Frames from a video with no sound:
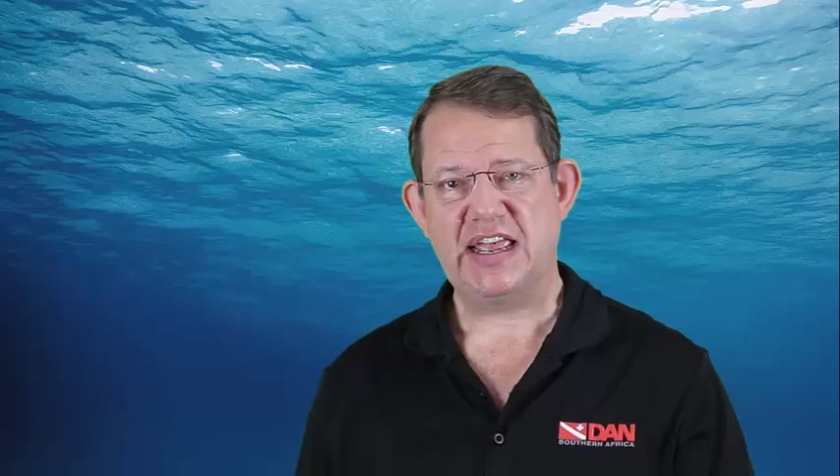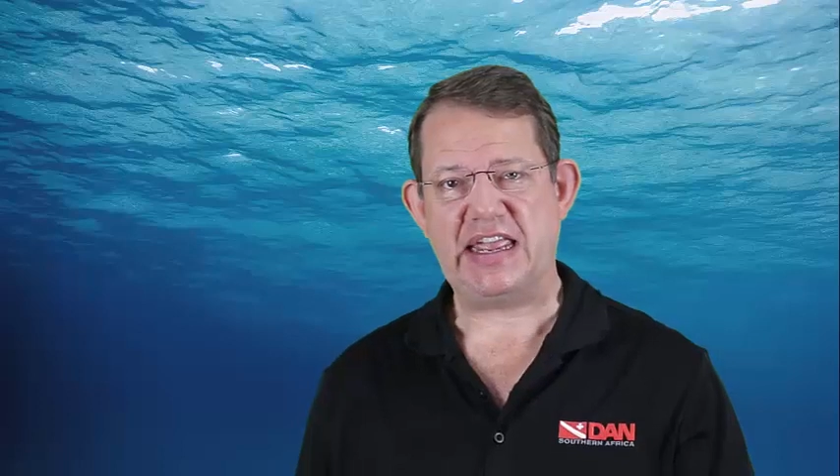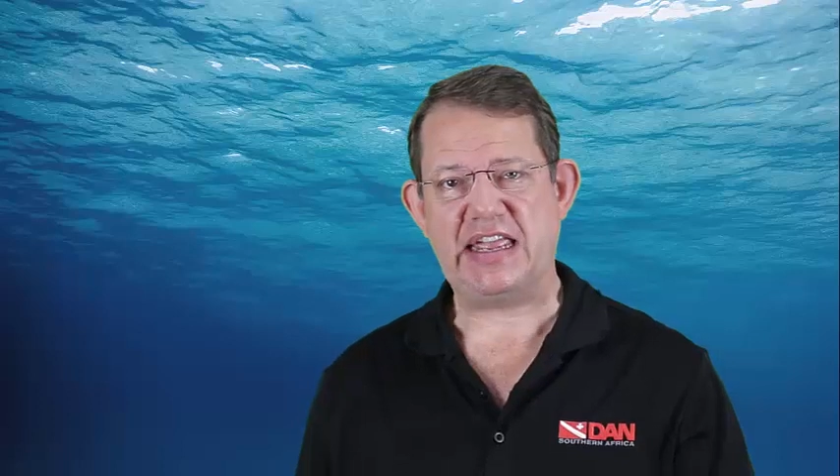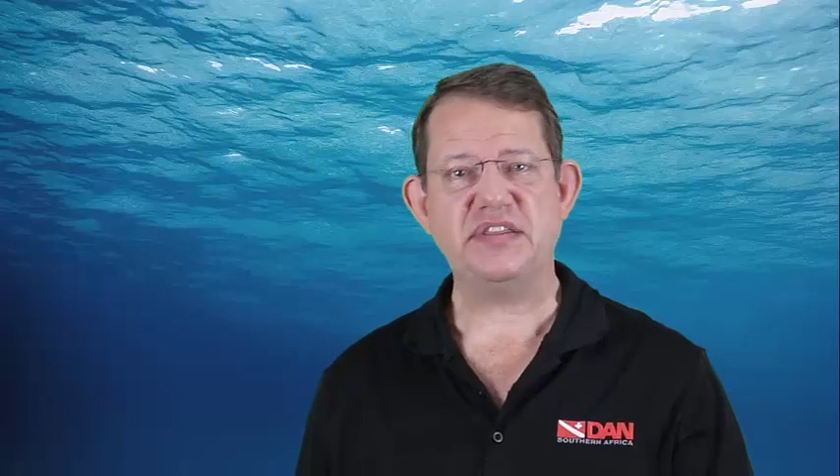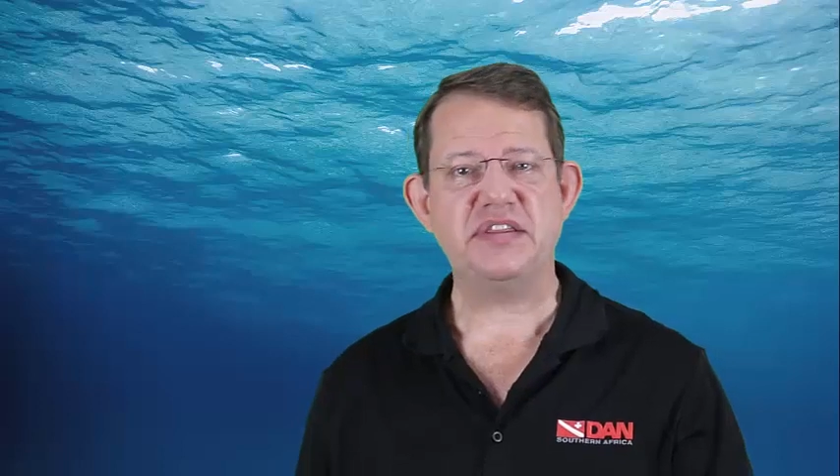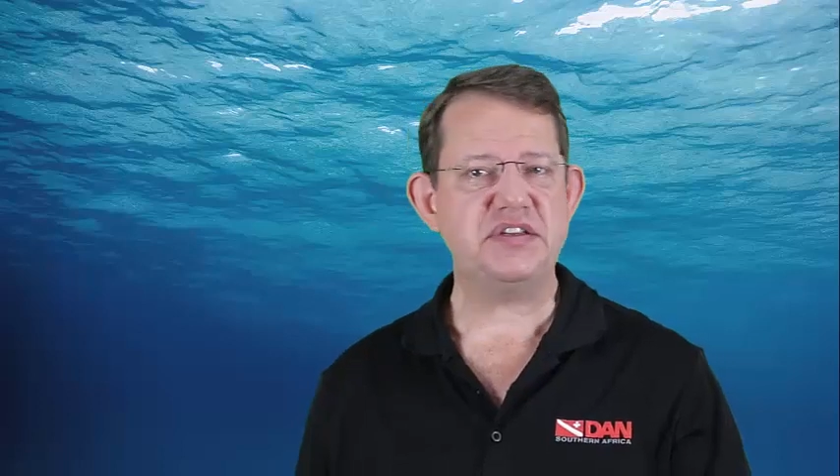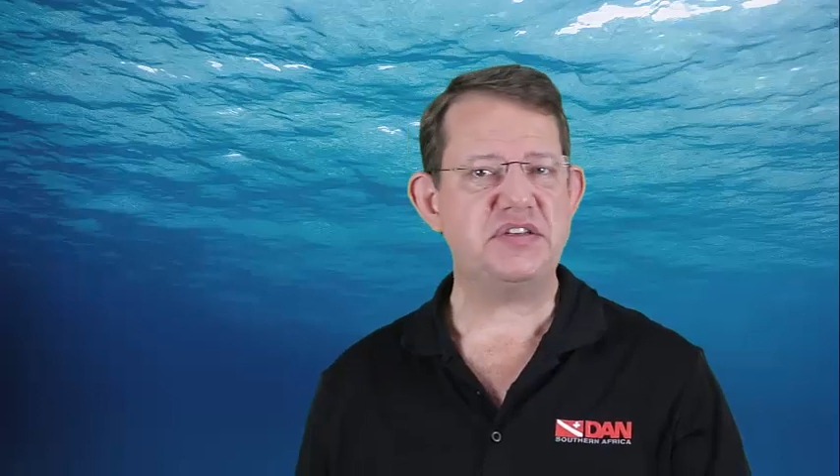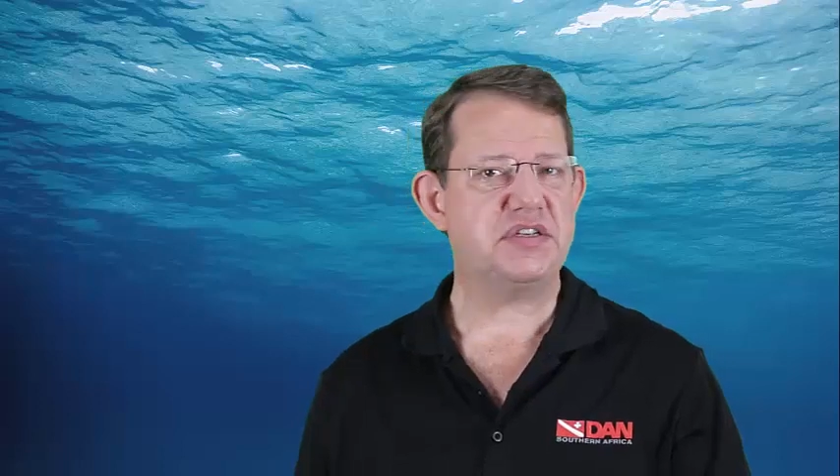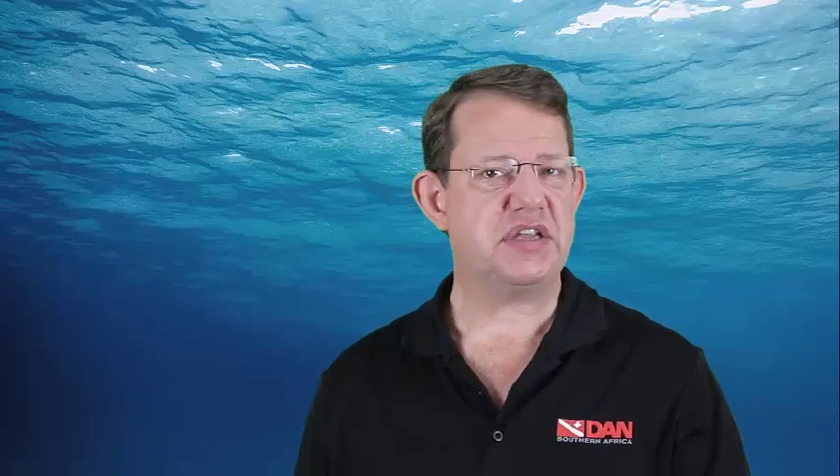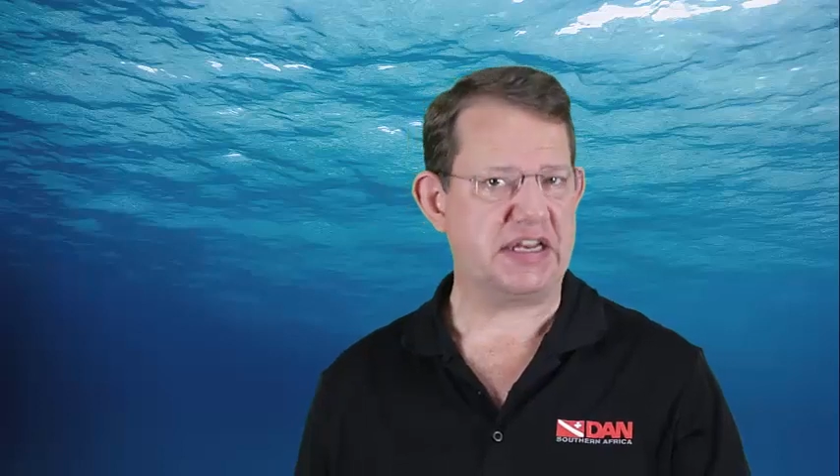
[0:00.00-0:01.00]
In
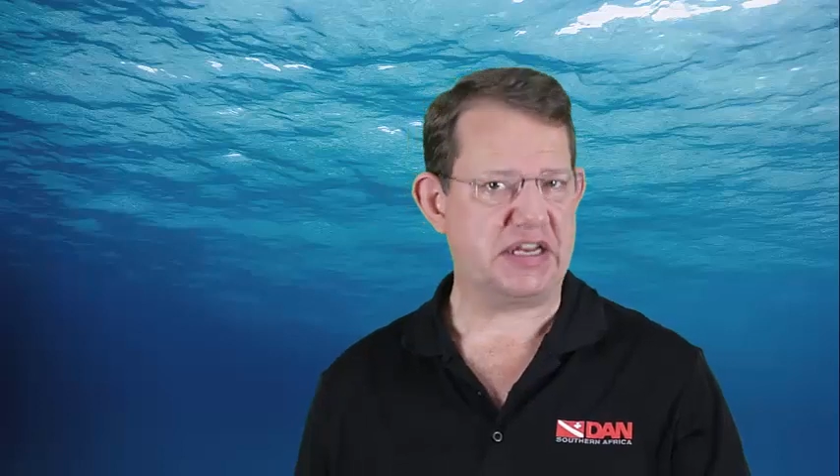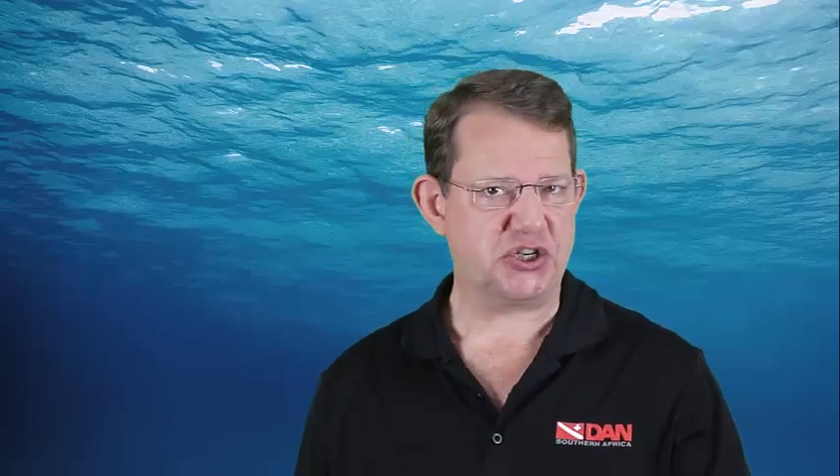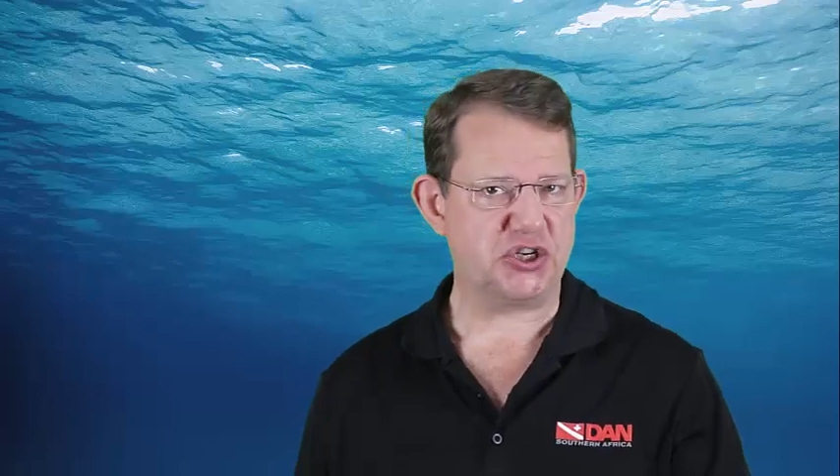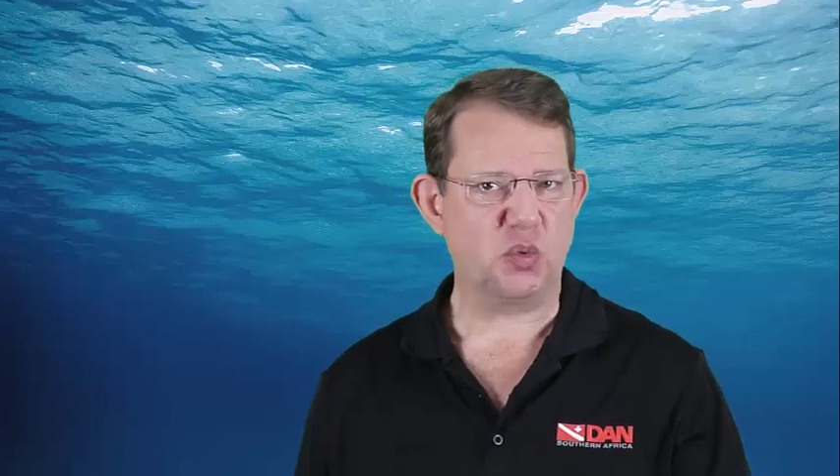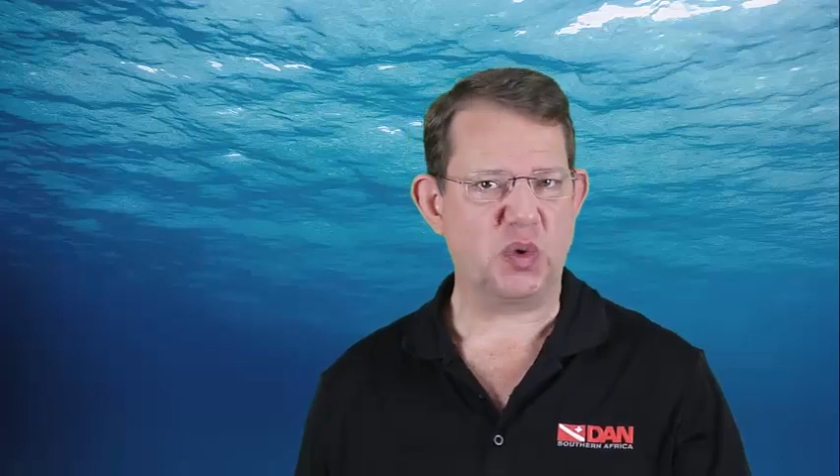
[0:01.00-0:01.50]
this edition,